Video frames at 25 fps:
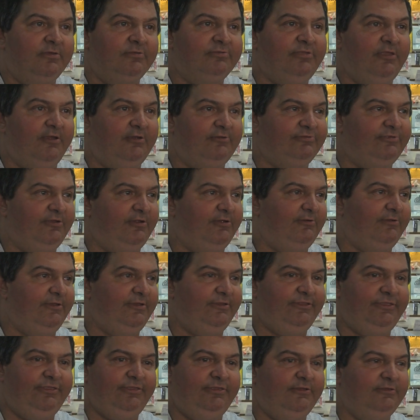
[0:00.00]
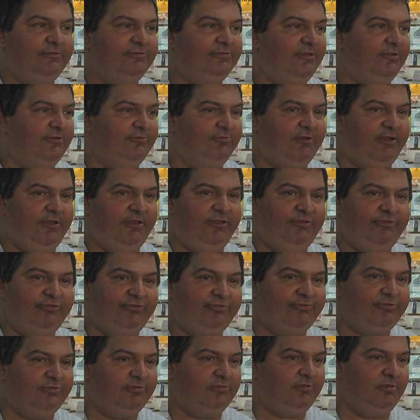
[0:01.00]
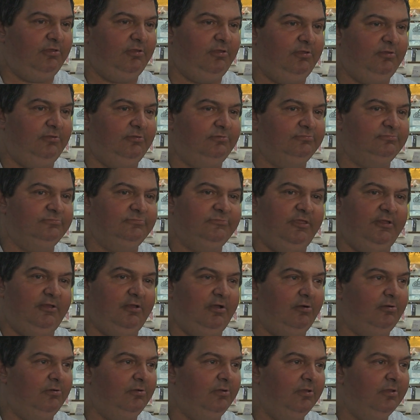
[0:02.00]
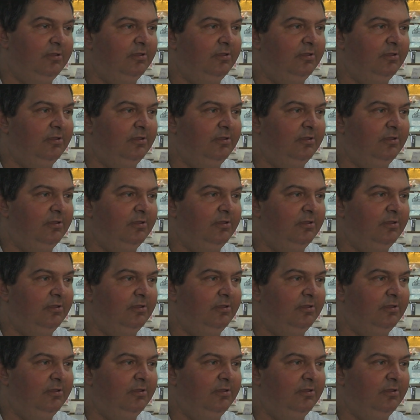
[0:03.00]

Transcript: They're in here, they race, you know,